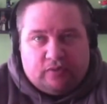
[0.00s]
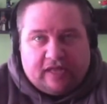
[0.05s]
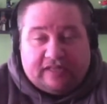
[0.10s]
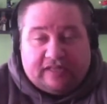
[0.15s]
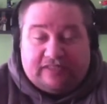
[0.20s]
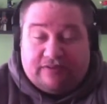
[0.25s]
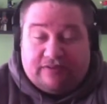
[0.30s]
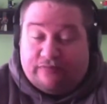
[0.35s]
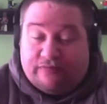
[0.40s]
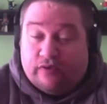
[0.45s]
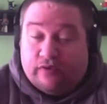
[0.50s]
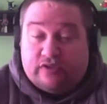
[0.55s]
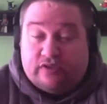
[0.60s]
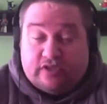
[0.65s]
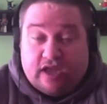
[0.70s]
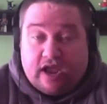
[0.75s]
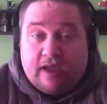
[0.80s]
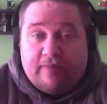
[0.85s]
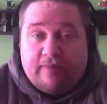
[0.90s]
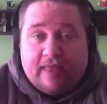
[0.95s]
that's the first
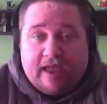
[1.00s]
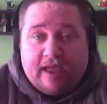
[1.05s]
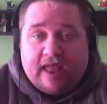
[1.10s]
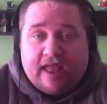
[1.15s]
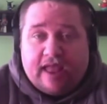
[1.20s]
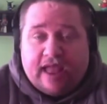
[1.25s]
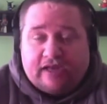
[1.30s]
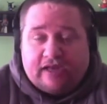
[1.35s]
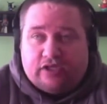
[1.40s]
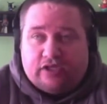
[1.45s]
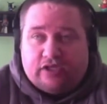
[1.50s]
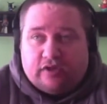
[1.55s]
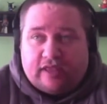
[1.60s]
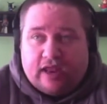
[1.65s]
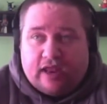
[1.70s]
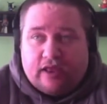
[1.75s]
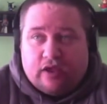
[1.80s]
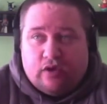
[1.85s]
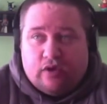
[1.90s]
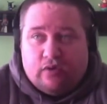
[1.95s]
time that I actually looked
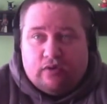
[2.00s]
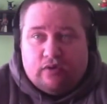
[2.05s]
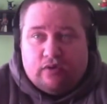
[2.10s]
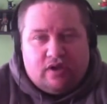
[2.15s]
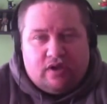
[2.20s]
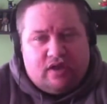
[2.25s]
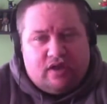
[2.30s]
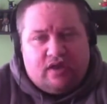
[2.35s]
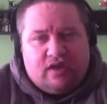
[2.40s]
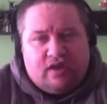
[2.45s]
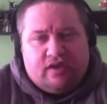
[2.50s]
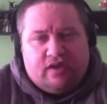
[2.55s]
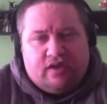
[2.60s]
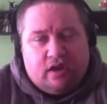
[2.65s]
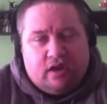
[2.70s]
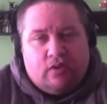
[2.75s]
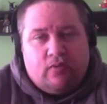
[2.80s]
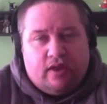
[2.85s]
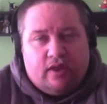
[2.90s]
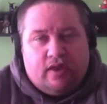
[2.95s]
at it and go, you
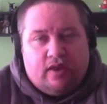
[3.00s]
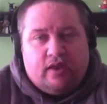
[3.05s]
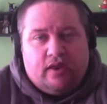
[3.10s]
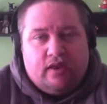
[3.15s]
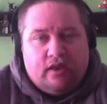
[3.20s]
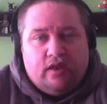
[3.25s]
know what?